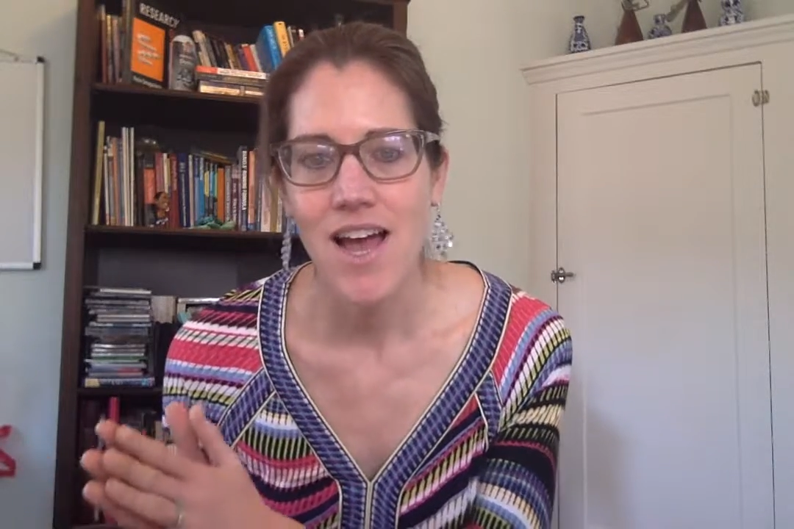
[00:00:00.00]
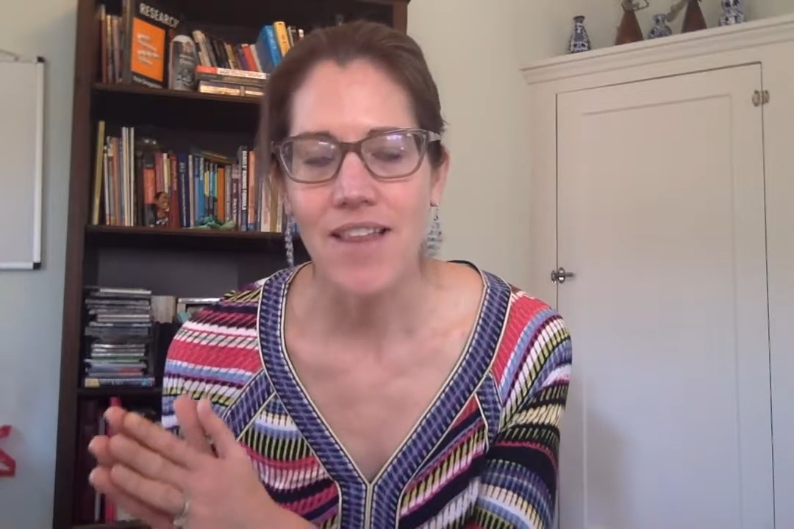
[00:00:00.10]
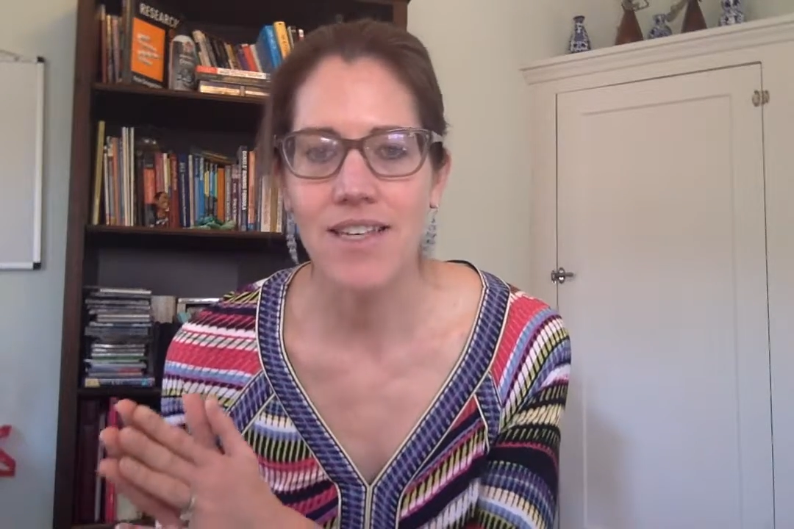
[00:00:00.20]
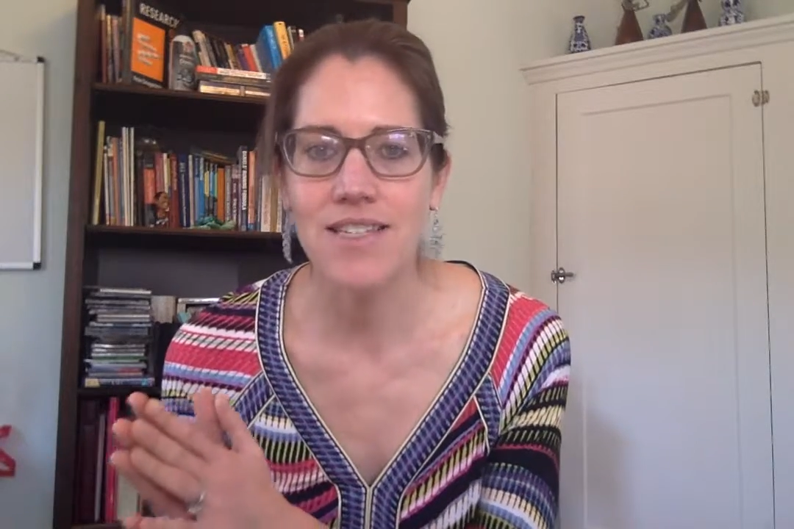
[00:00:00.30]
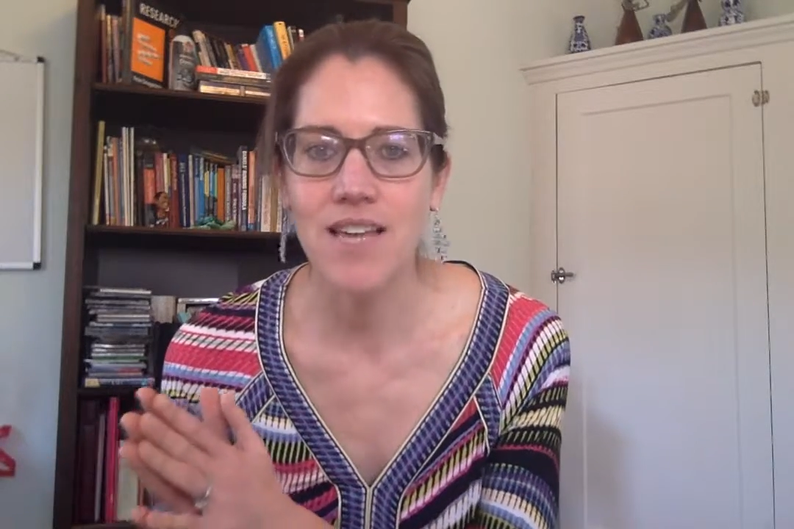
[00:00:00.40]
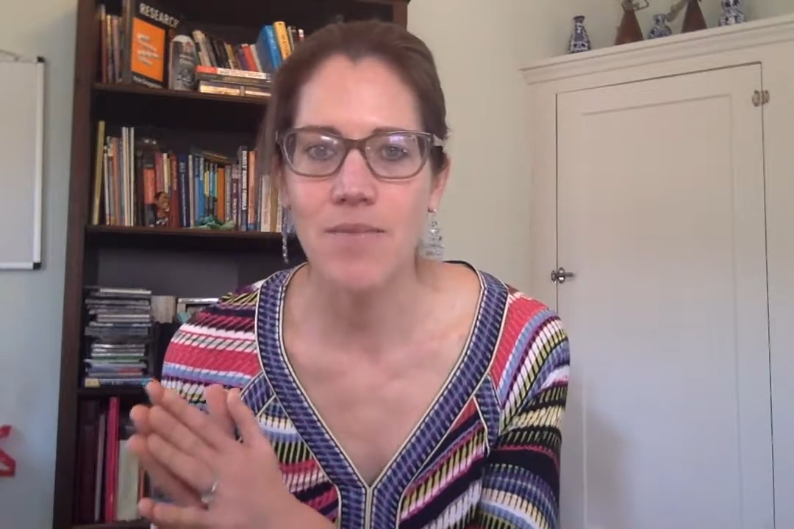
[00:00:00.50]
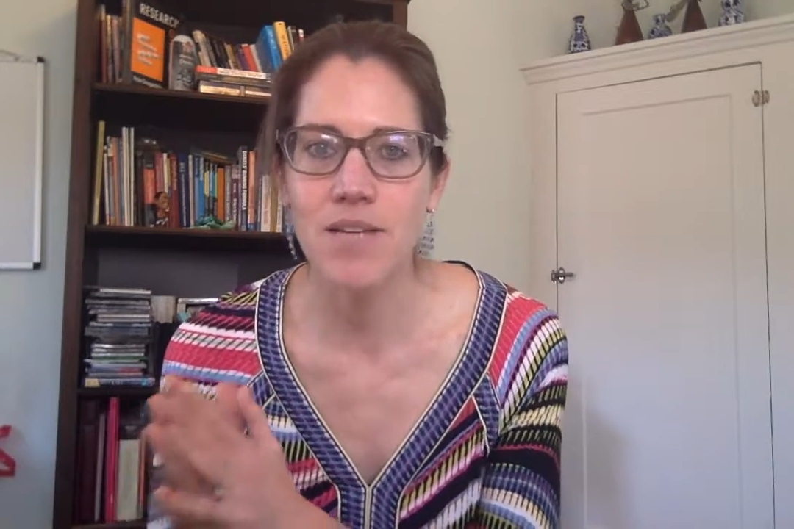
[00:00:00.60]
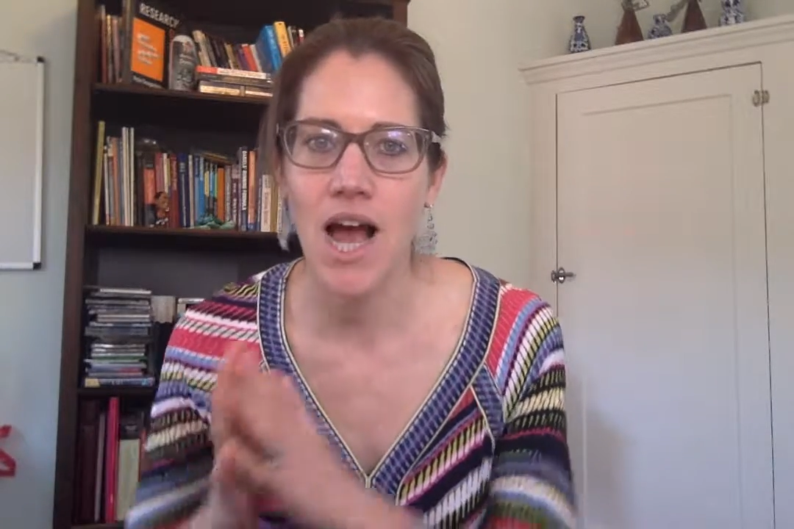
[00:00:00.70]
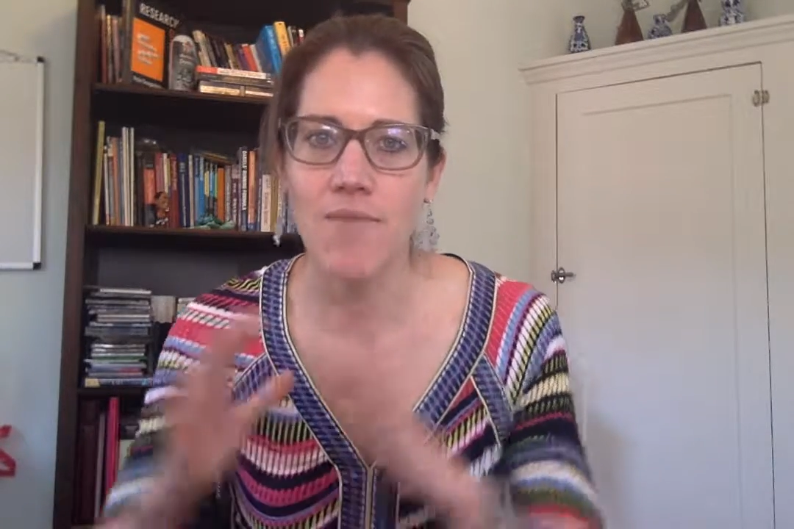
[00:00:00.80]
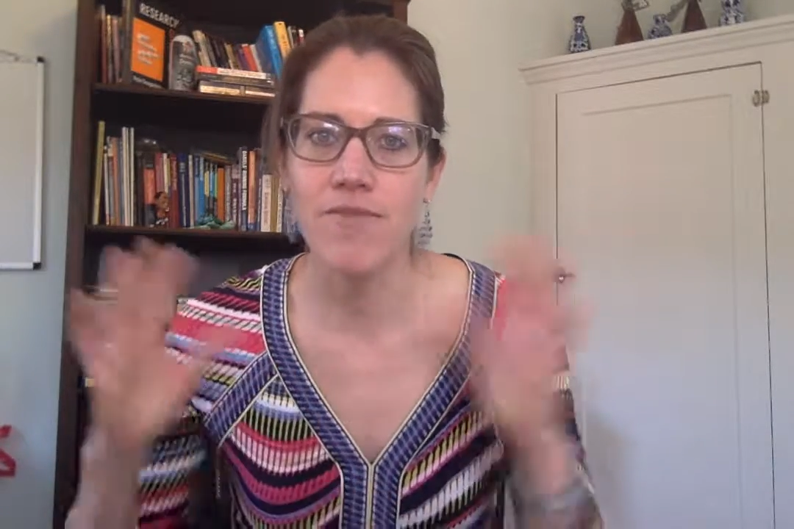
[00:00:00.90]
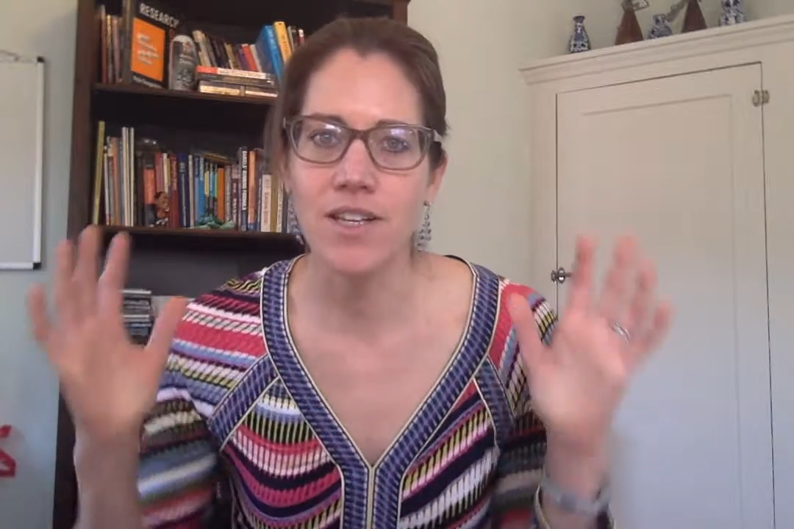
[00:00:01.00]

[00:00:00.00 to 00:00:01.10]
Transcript: at the same time,